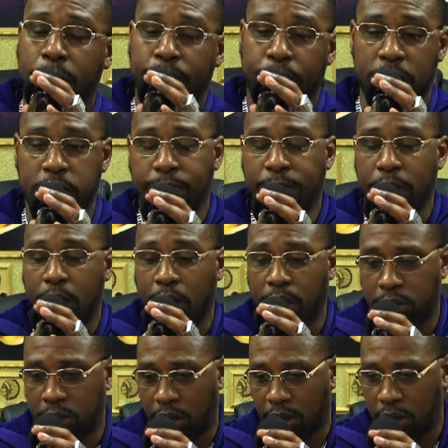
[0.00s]
Brother be
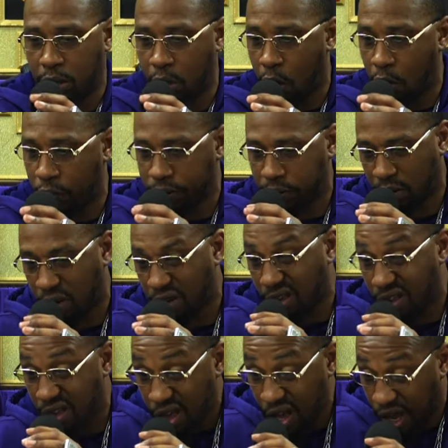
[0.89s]
always,
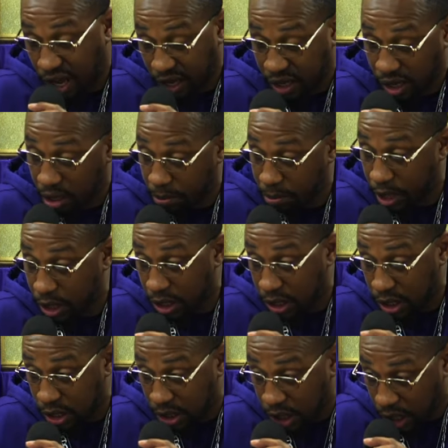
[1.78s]
I can't make
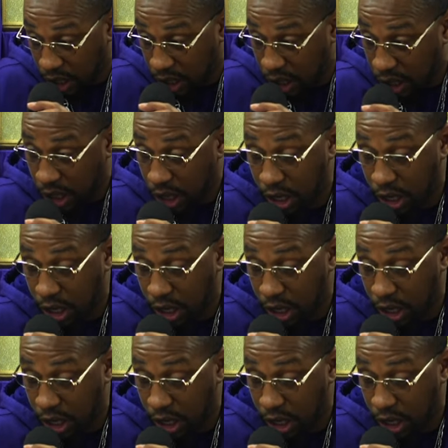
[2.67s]
it today.